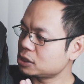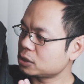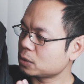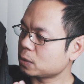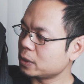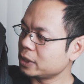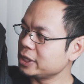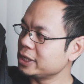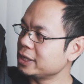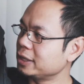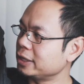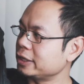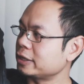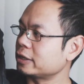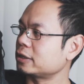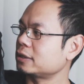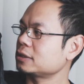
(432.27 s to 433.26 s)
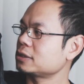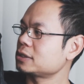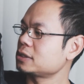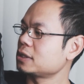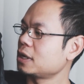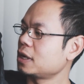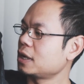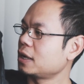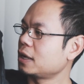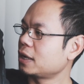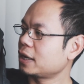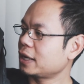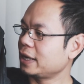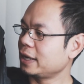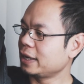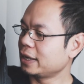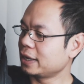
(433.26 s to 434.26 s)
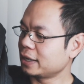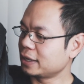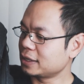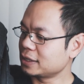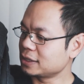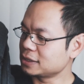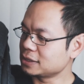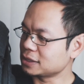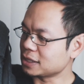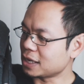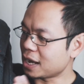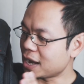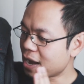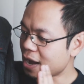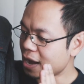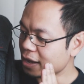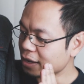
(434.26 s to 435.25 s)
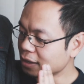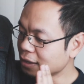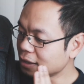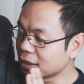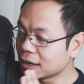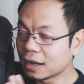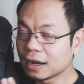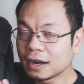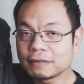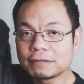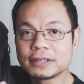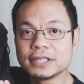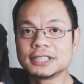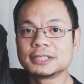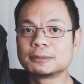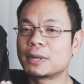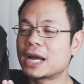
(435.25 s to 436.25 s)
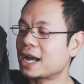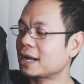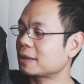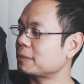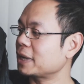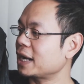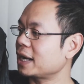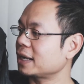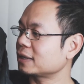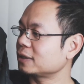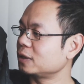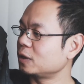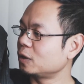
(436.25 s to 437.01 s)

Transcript: 20 liters, and I love this backpack.